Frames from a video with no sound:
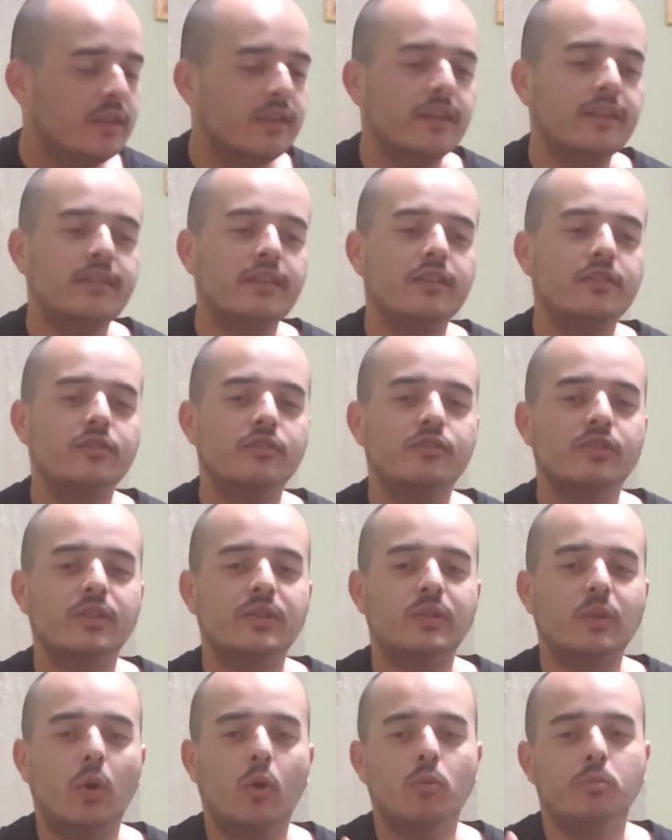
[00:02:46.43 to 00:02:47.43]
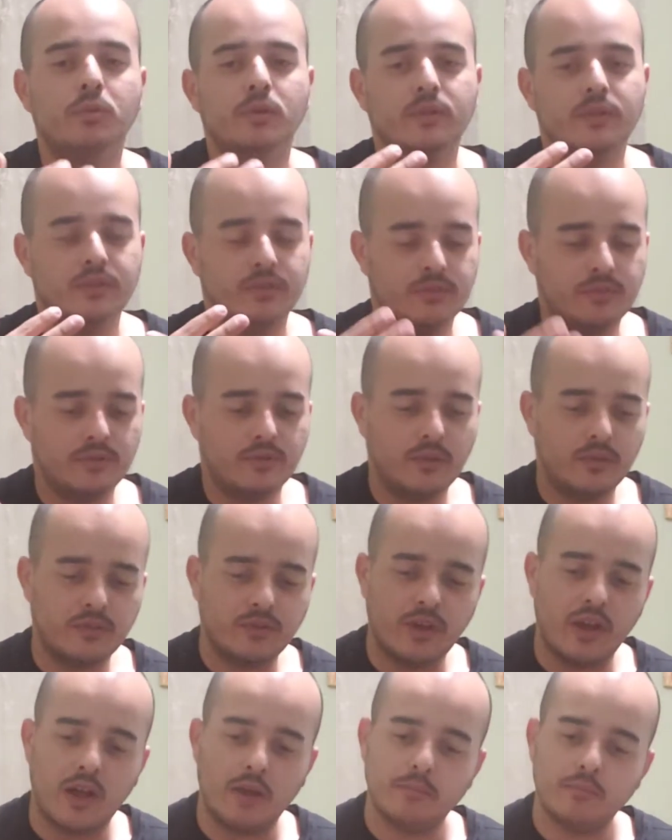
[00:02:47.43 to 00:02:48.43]
let's say you just open the
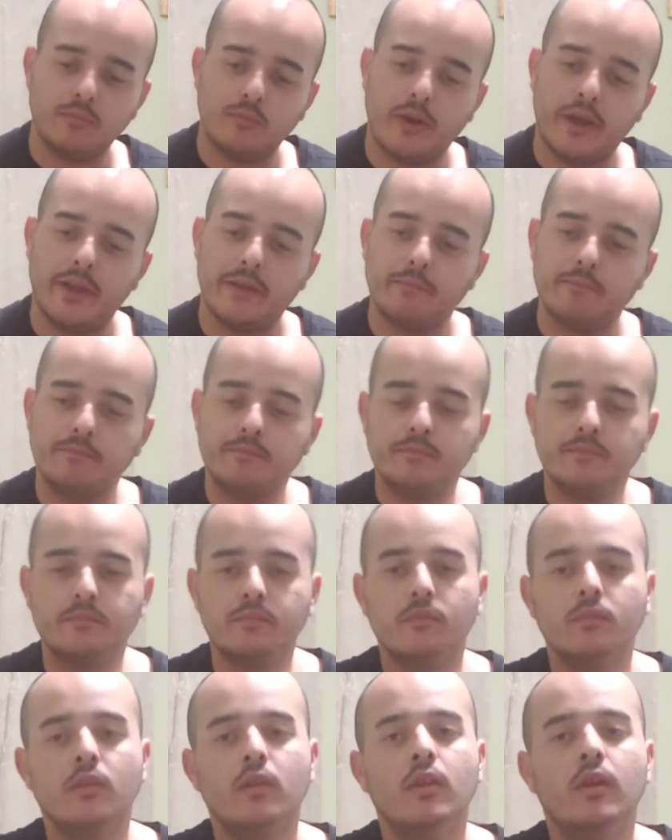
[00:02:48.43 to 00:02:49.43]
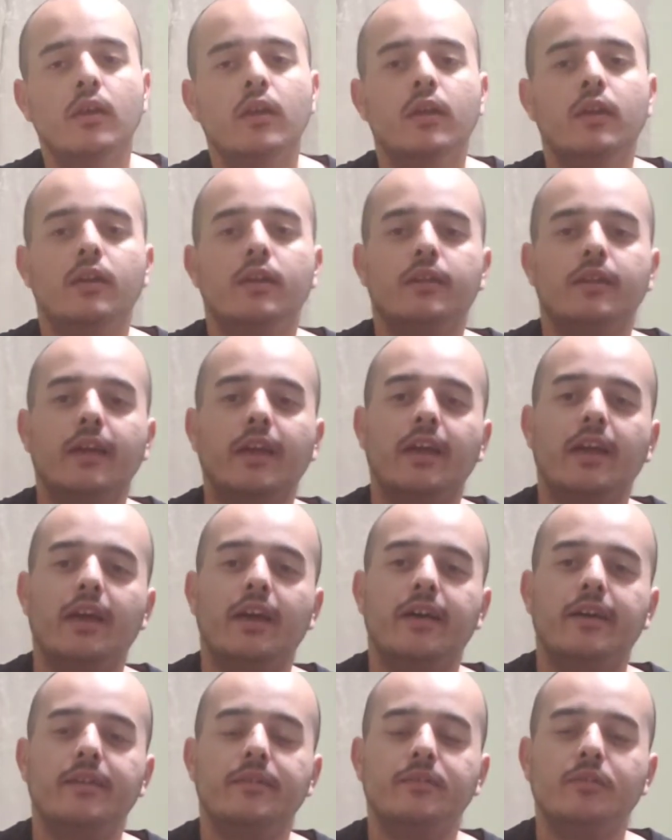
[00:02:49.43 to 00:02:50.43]
shop, right?
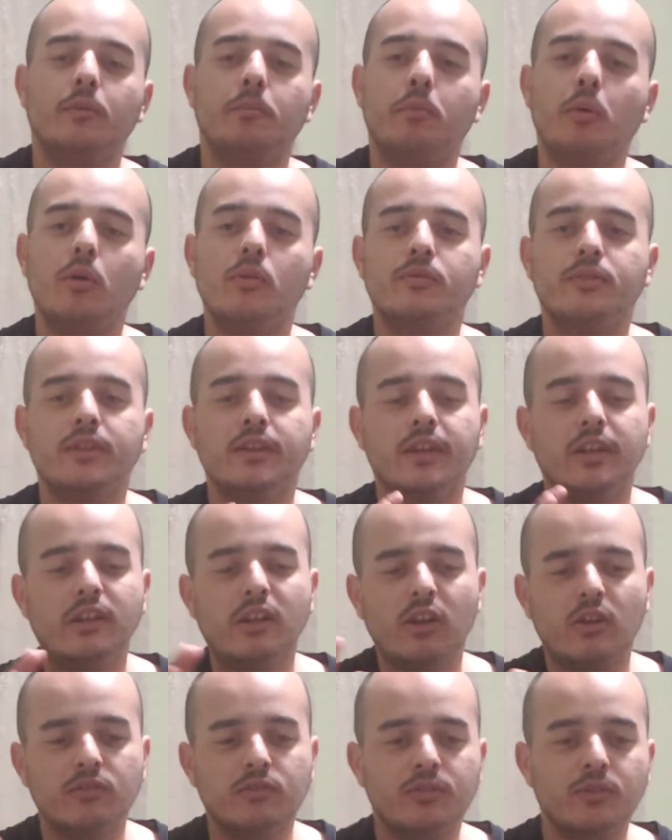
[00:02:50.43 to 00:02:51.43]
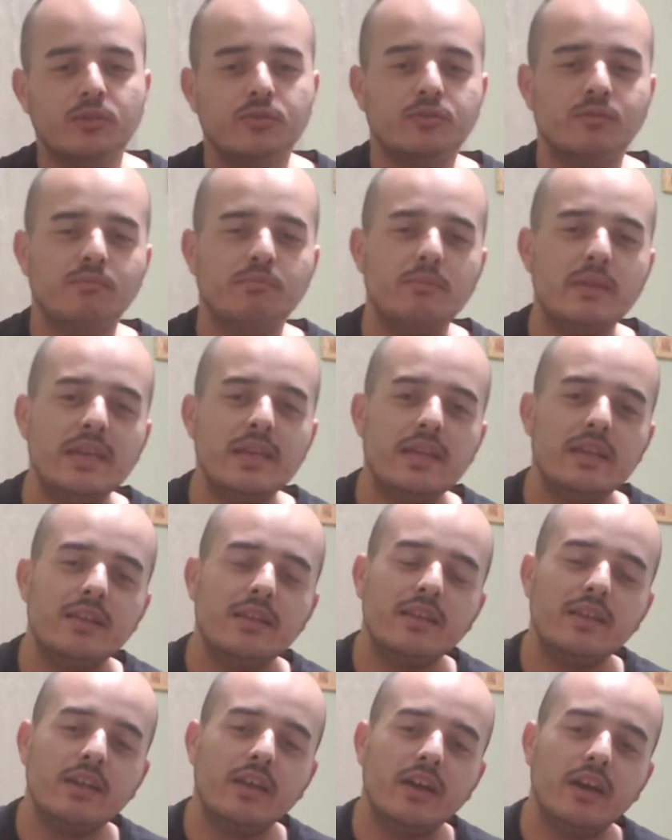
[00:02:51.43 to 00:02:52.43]
And you're posting it on social
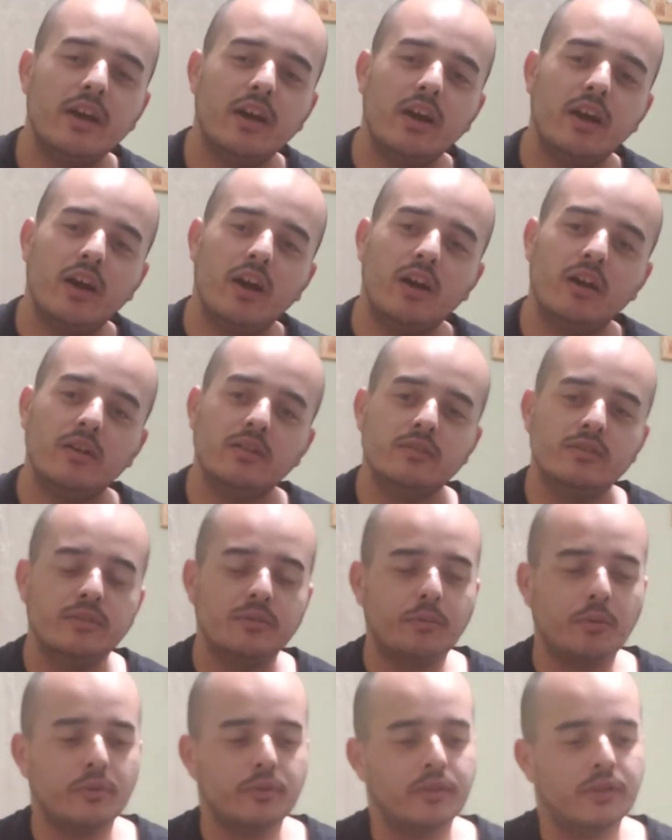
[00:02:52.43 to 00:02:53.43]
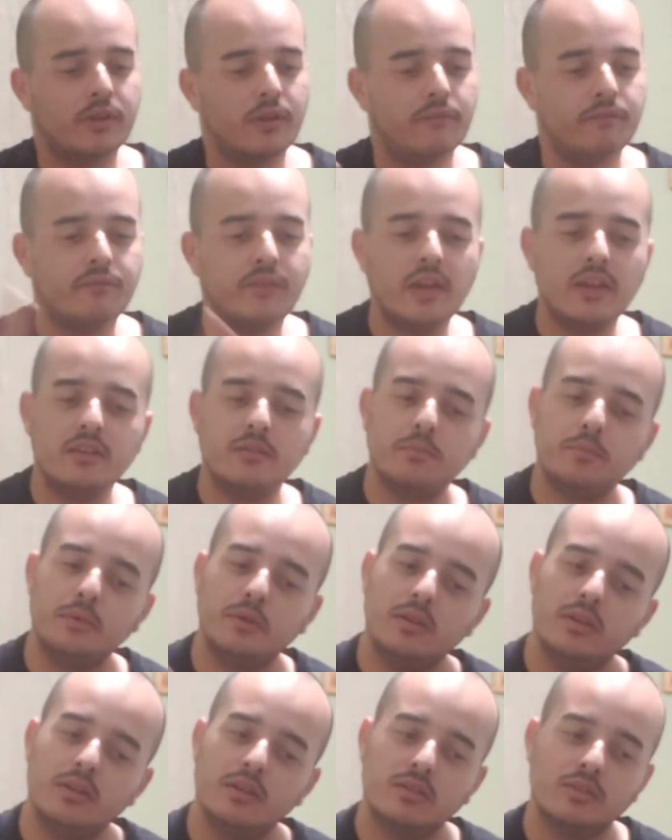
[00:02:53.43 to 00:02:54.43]
media, you're posting on
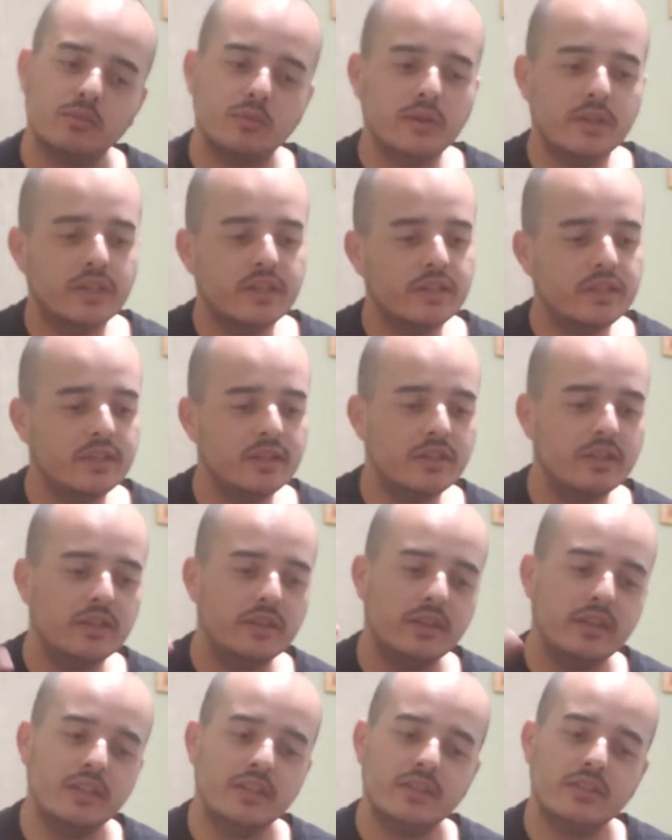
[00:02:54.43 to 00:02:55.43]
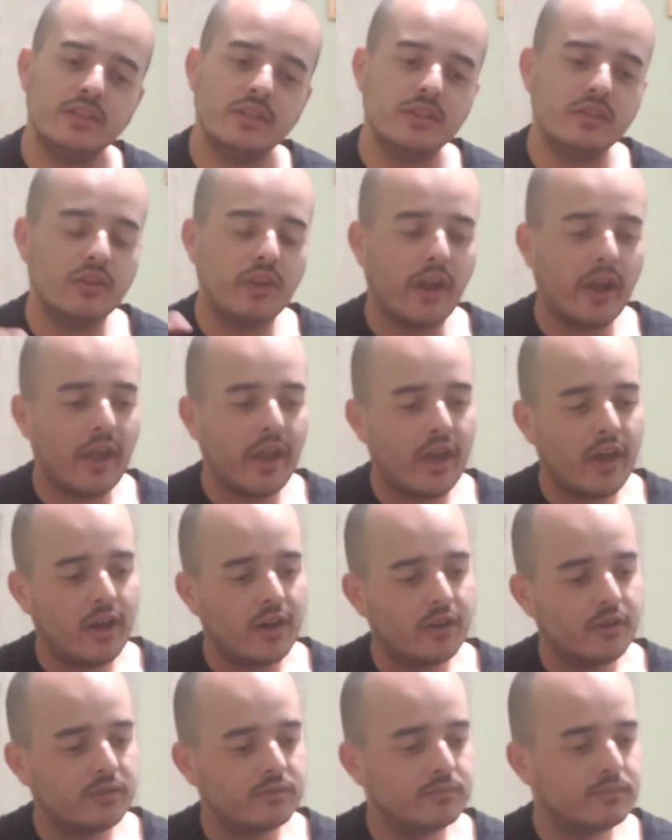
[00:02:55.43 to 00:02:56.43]
Facebook, Twitter,
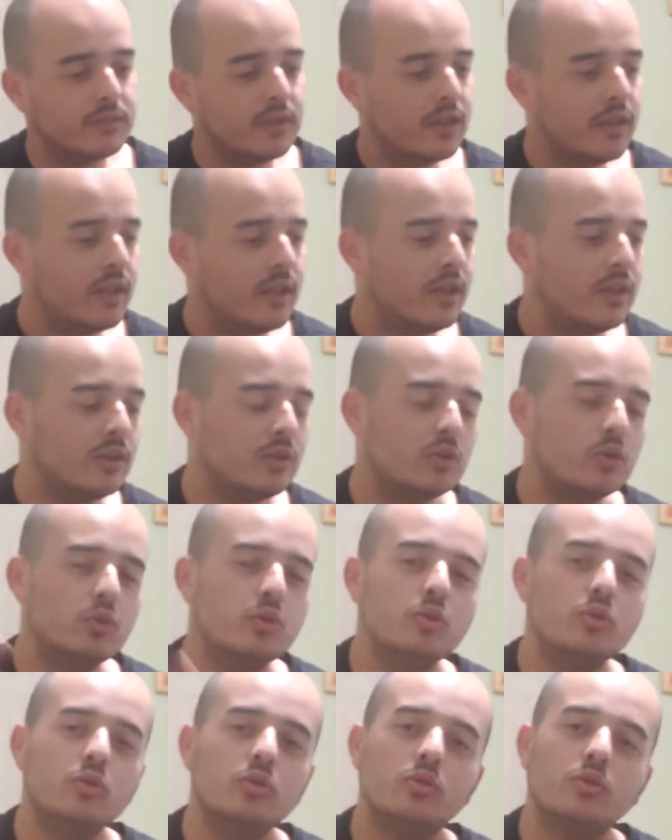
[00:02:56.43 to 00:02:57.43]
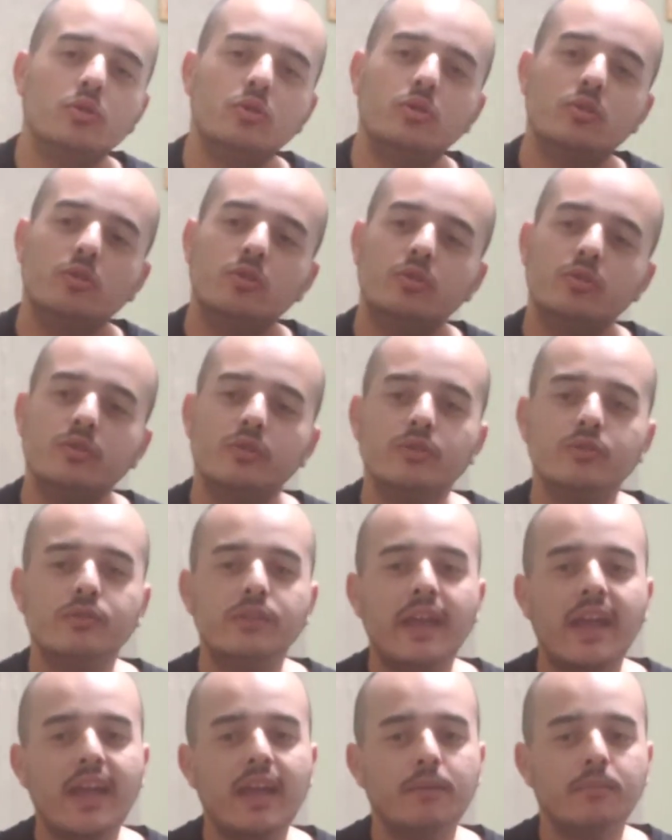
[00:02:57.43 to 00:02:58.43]
Instagram, Google, you
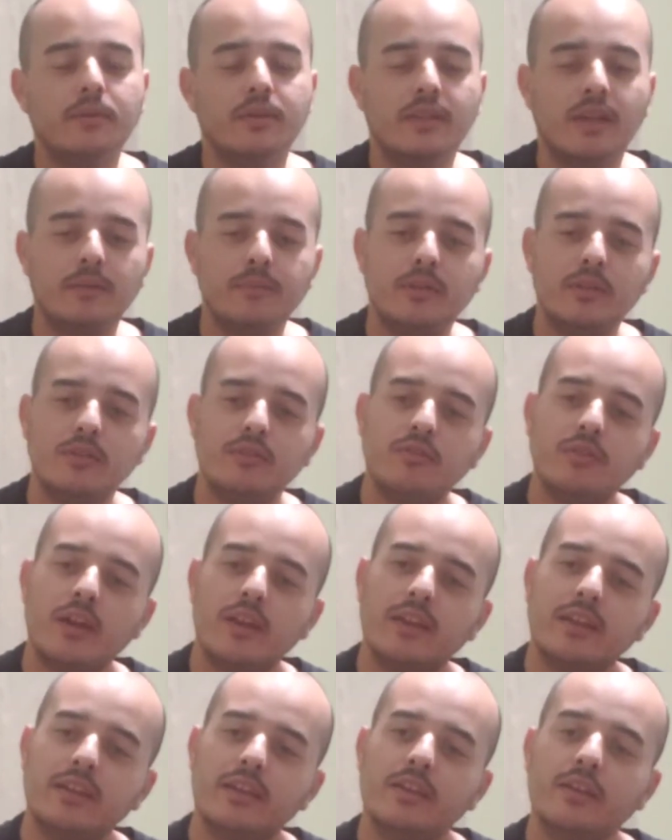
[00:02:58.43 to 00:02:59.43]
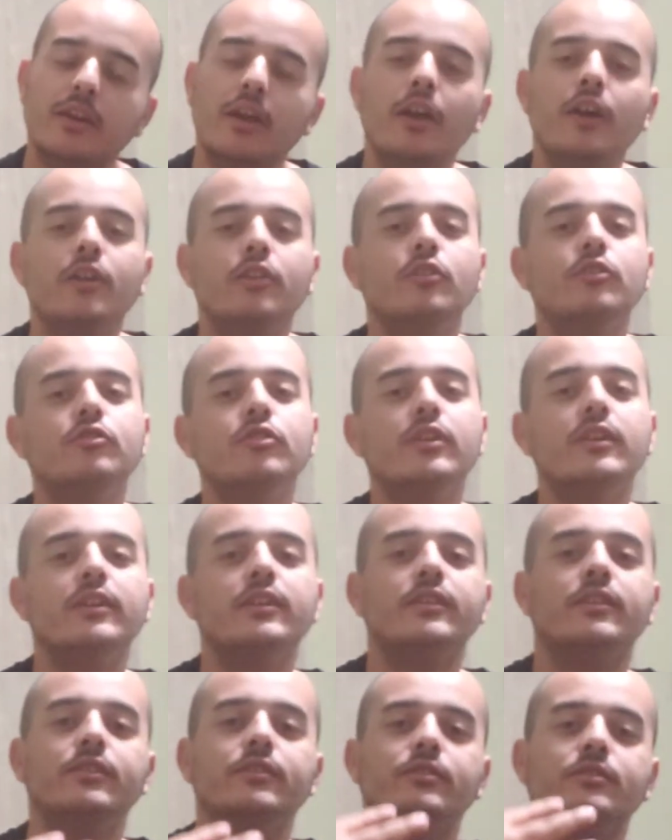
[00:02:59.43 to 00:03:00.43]
name it. I mean, you're trying to get, you're
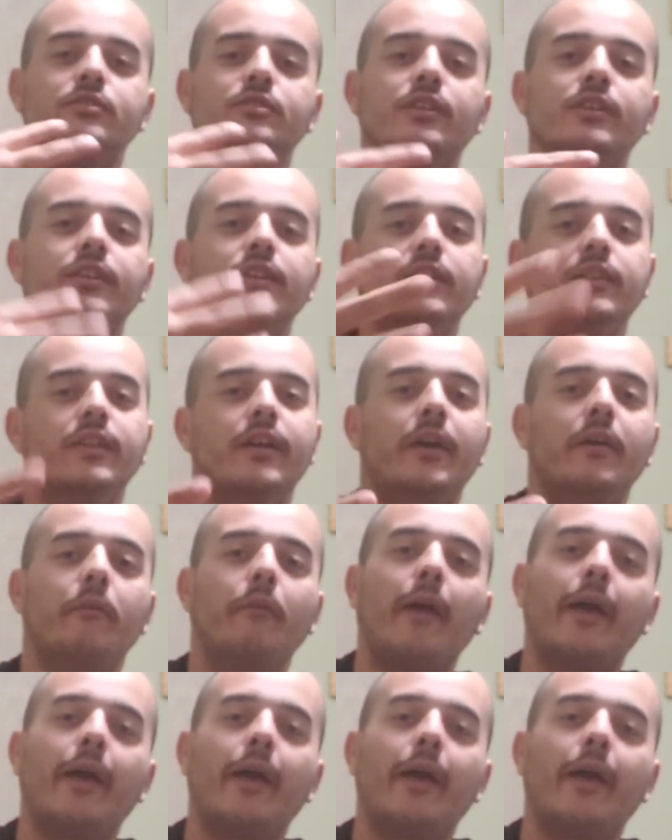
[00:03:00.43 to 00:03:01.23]
trying to get your shit in there,